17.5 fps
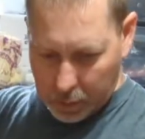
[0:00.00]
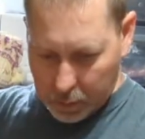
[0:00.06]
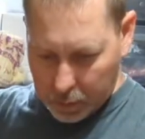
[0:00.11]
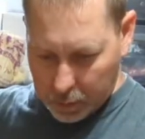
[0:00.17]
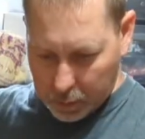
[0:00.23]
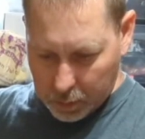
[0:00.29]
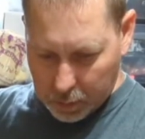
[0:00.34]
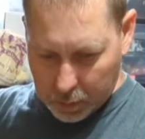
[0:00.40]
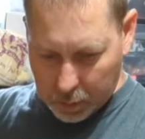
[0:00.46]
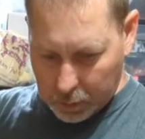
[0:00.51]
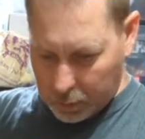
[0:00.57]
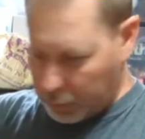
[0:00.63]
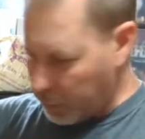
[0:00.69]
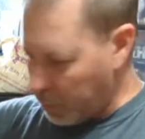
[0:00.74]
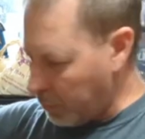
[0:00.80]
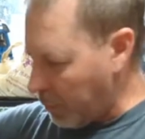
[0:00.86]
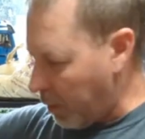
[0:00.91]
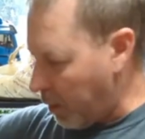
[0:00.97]

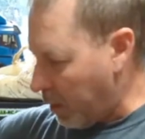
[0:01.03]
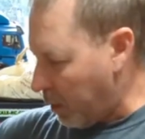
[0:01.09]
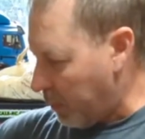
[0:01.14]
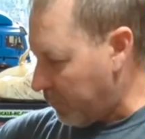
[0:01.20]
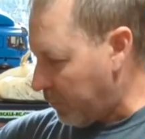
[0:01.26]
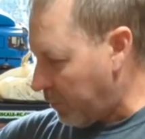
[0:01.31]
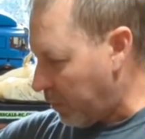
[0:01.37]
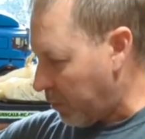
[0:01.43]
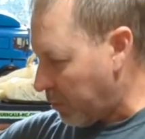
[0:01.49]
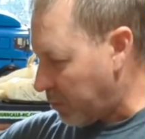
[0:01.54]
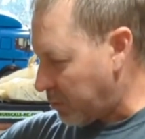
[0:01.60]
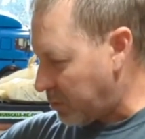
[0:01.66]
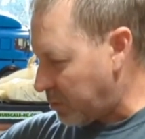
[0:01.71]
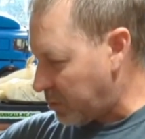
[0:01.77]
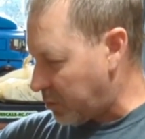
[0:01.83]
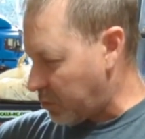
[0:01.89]
What do we have here? It's